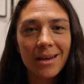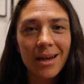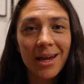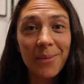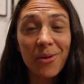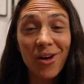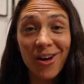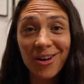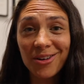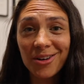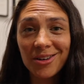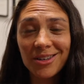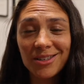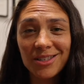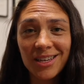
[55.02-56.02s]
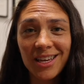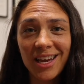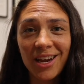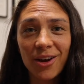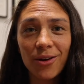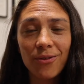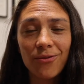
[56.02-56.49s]
I'm honored to
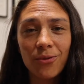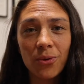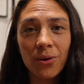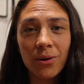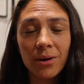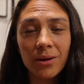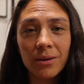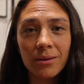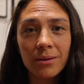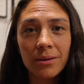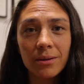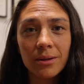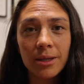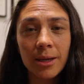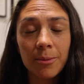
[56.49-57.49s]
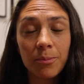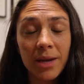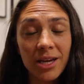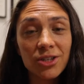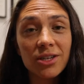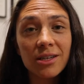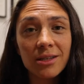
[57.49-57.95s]
care for the
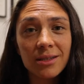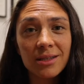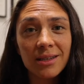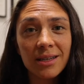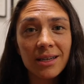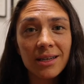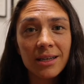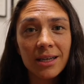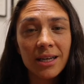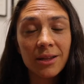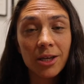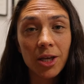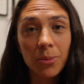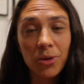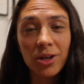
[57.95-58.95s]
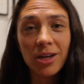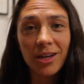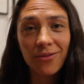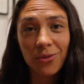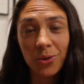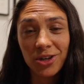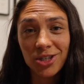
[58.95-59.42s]
patients in the
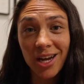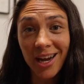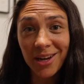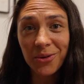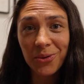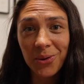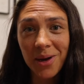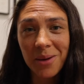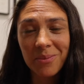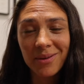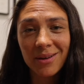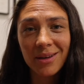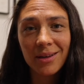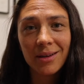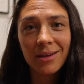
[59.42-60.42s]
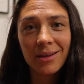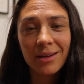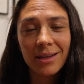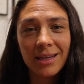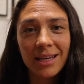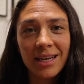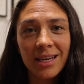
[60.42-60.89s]
community for which I grew up
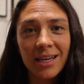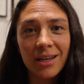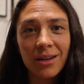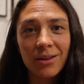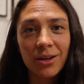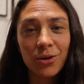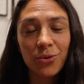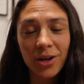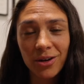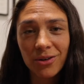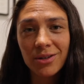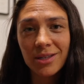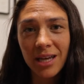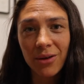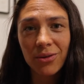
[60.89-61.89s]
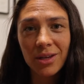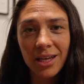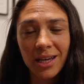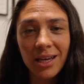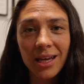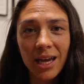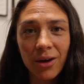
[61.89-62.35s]
in the greater South
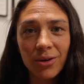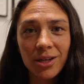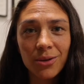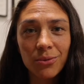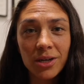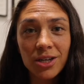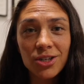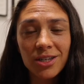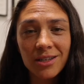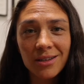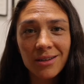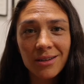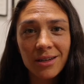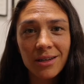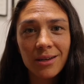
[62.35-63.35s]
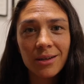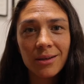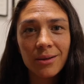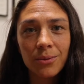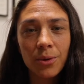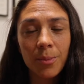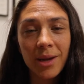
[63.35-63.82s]
King County region
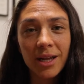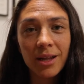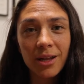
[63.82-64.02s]
where my